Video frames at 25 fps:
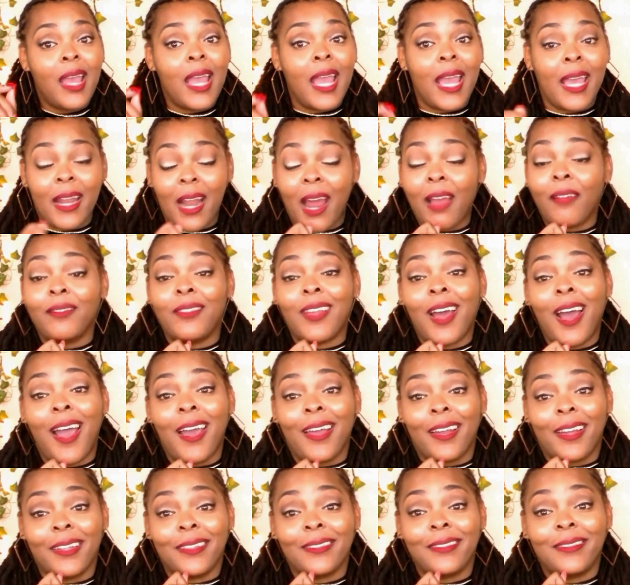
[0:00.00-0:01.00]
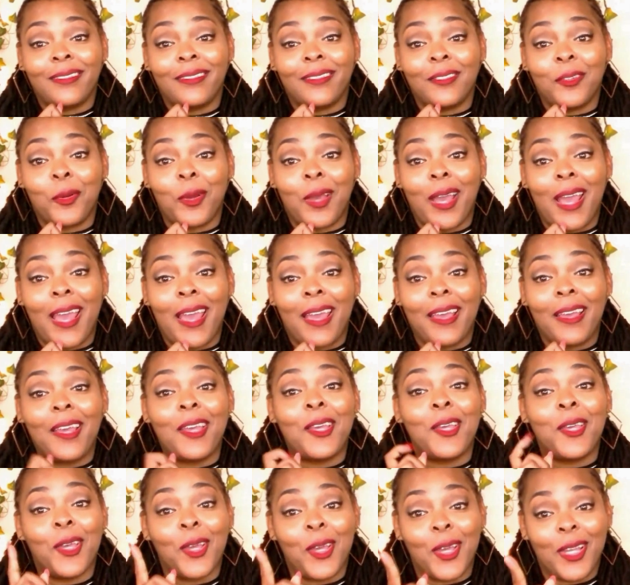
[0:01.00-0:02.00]
and I've dyed it. Okay,
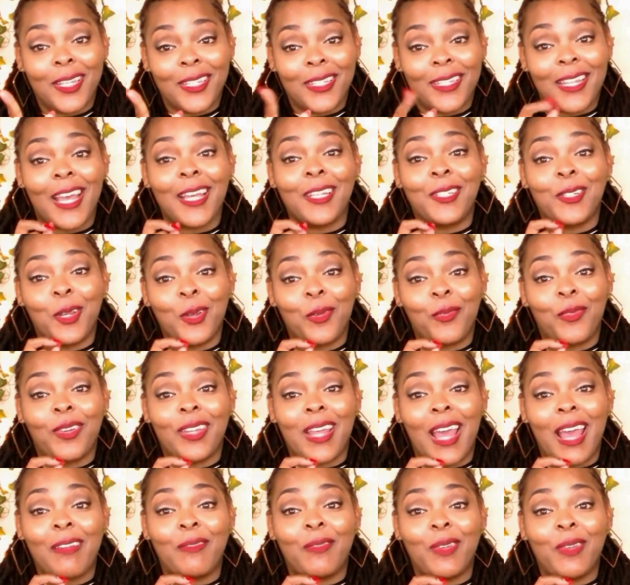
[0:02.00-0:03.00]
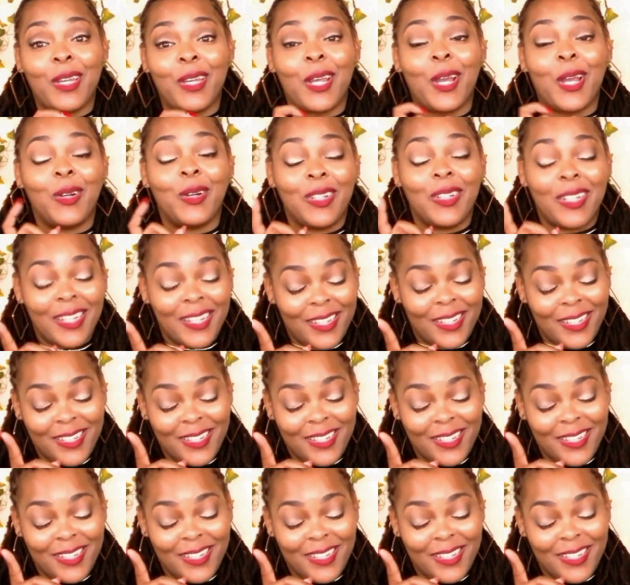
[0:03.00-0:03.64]
stay tuned for that video.